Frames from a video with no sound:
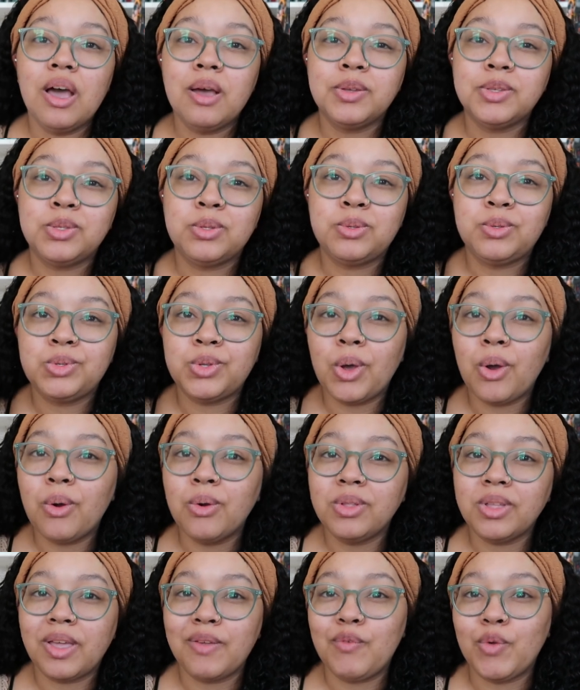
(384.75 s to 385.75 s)

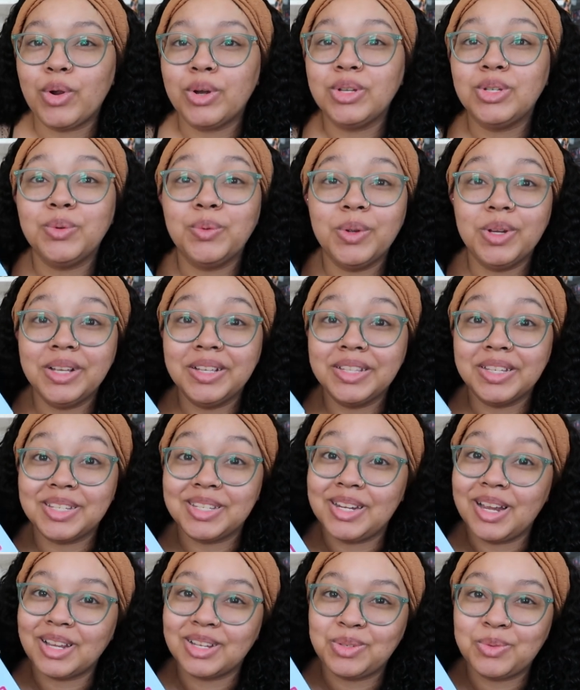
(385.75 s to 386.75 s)
so looking forward to reading
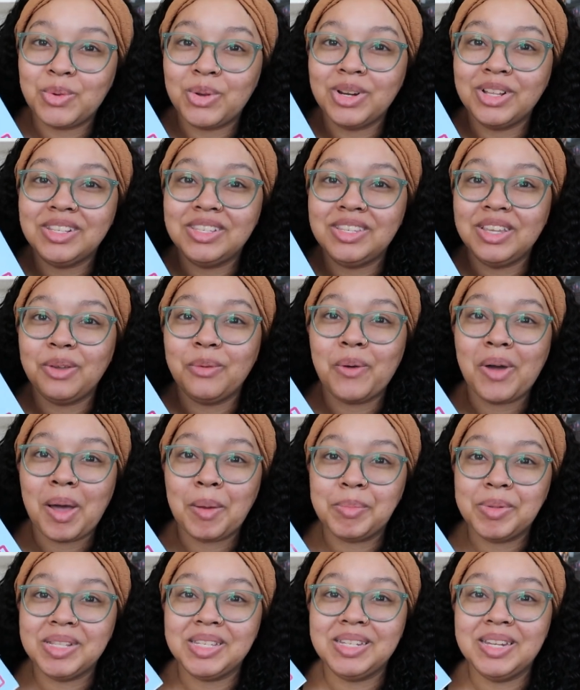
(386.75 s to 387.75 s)
this next one and seeing what
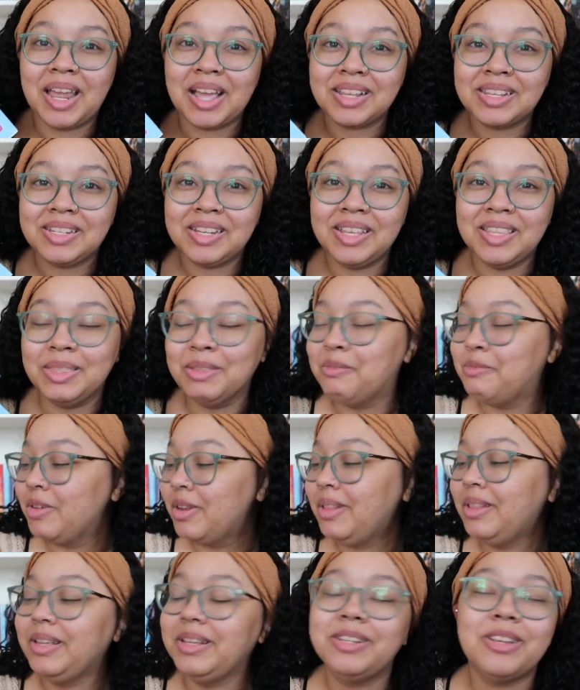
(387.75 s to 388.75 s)
happens next in the
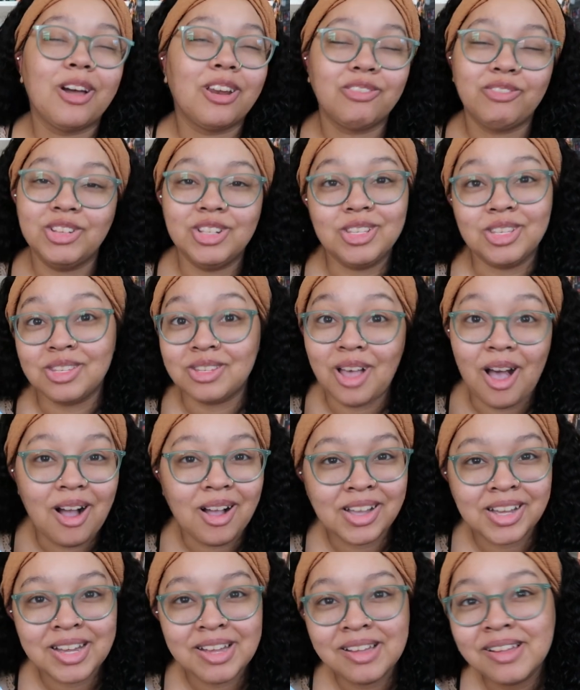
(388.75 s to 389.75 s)
Finley Donovan
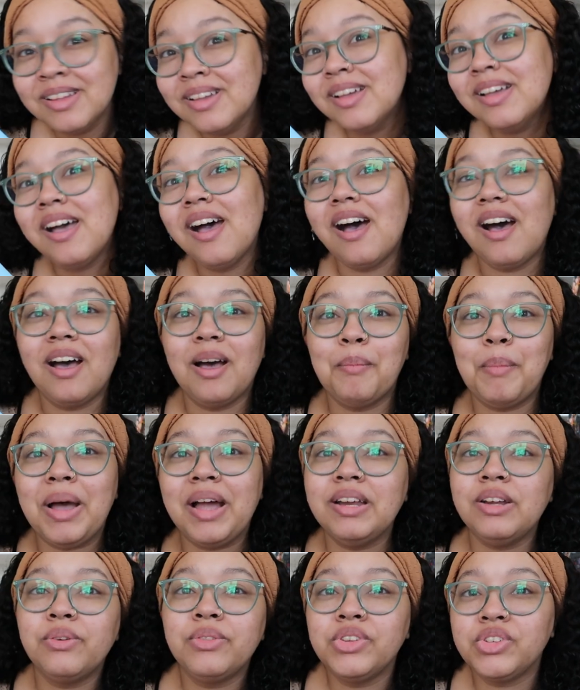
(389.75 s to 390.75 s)
saga.
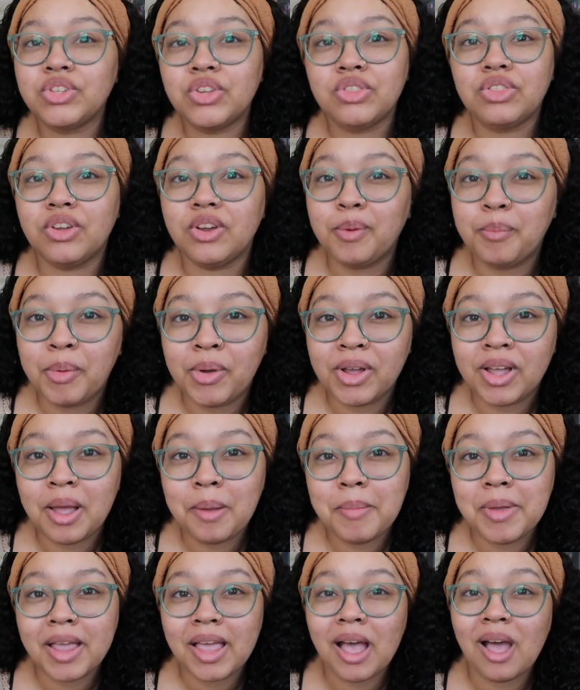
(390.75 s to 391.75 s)
I know there's a third book
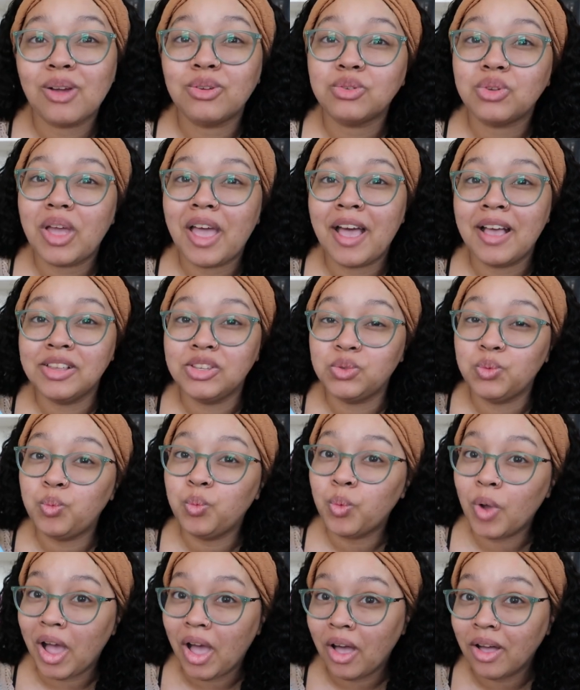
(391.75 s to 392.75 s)
coming out as
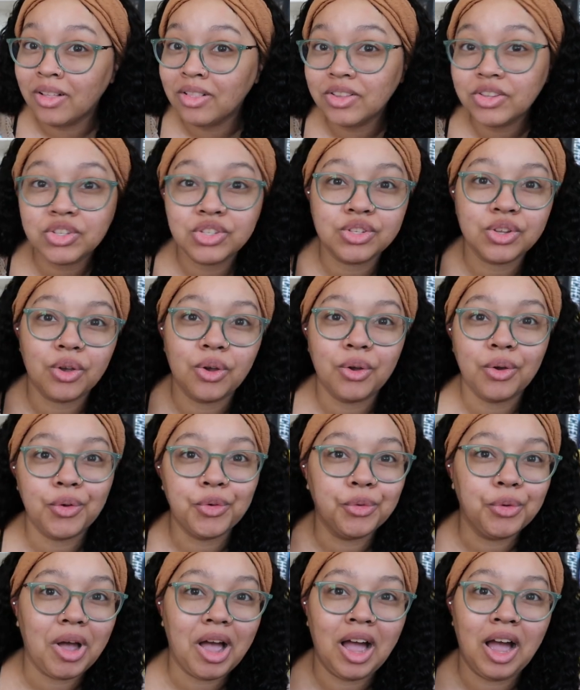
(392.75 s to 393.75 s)
well,
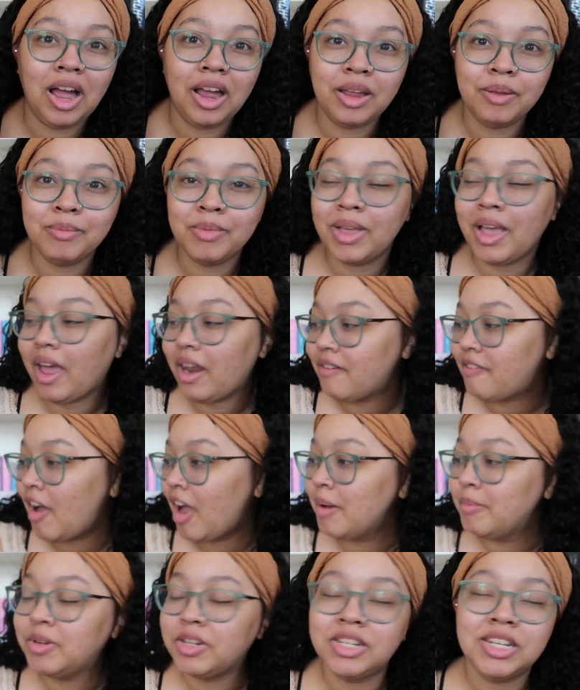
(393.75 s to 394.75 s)
so I'm kind of
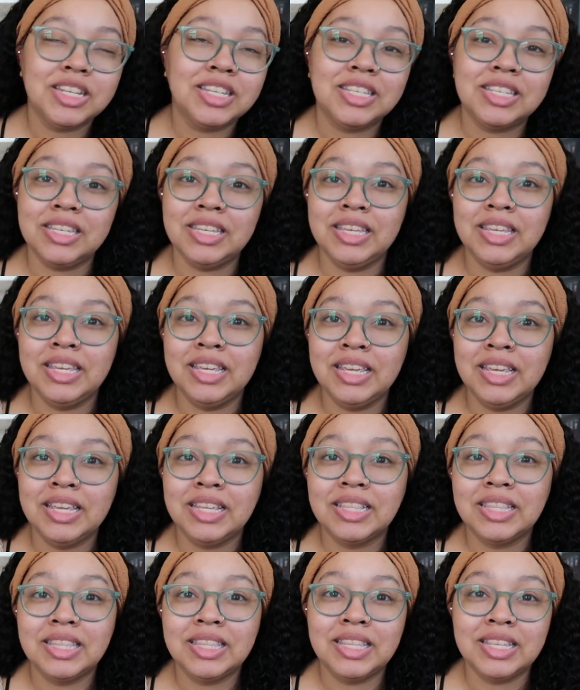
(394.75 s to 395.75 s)
hyped to
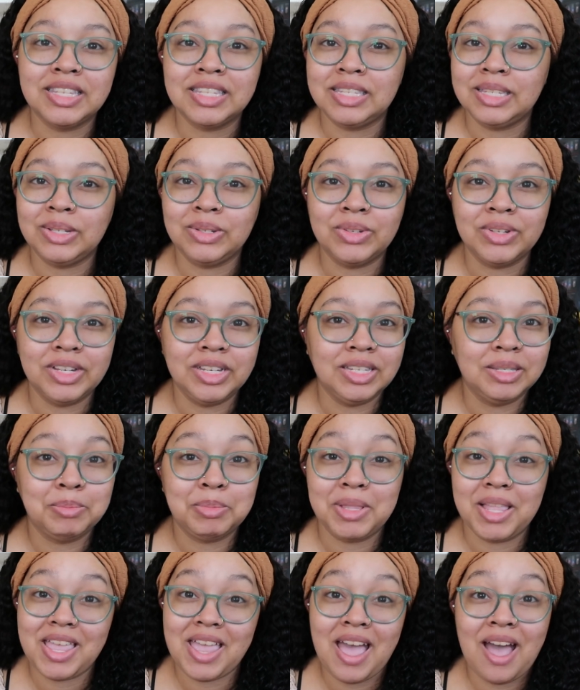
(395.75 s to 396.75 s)
see this series
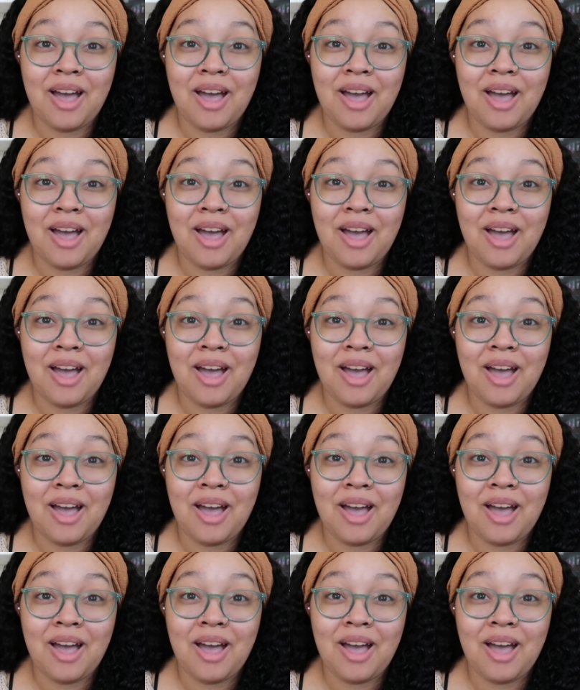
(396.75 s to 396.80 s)
play